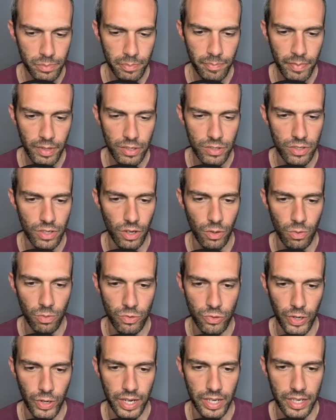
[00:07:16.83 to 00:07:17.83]
So
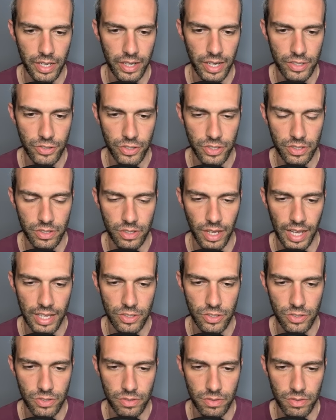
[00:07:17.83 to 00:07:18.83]
Dragonair,
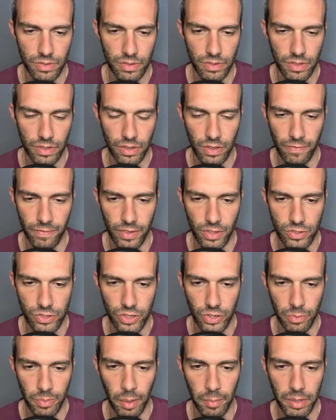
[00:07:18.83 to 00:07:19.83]
for those of you who
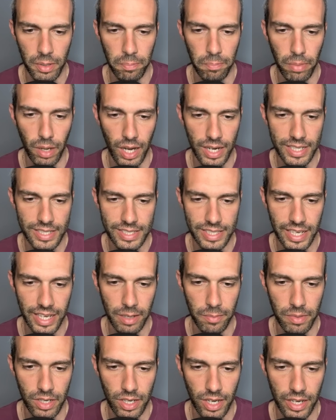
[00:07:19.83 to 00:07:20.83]
remember, Body Slam
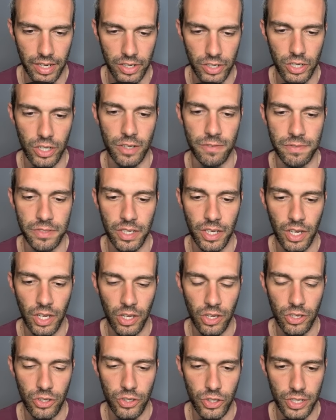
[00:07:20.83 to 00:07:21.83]
got nerfed.
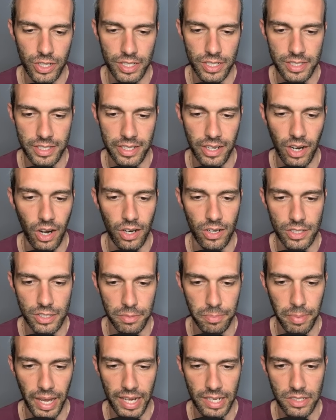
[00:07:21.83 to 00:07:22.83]
You're going to see
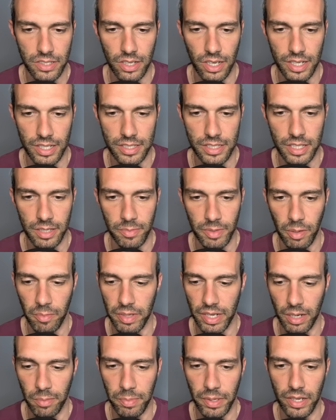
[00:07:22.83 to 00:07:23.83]
Arctibax on a team coming
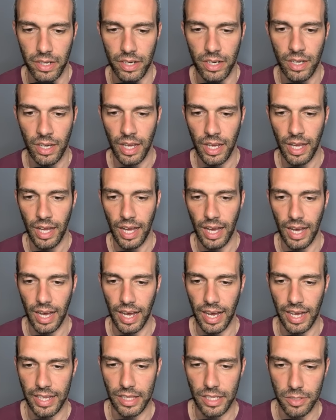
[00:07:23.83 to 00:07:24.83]
up here.
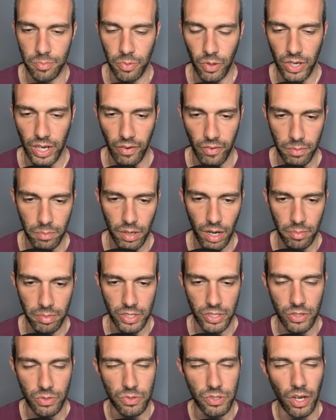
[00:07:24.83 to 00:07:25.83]
At this point, I would probably
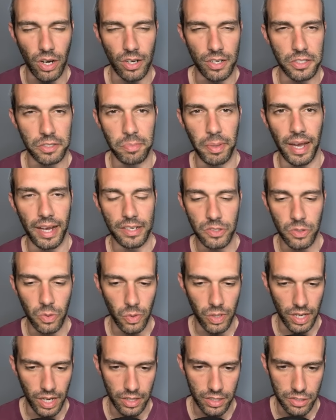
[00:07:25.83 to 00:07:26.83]
use Arctibax
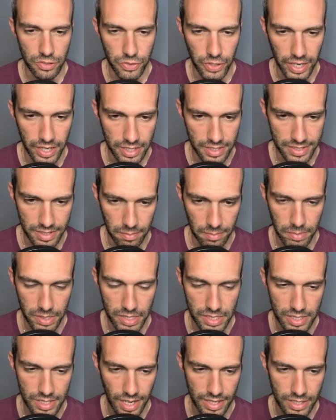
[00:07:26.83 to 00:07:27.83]
or other dragons
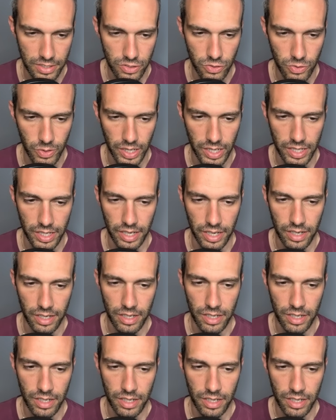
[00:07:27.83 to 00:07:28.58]
besides Dragonair.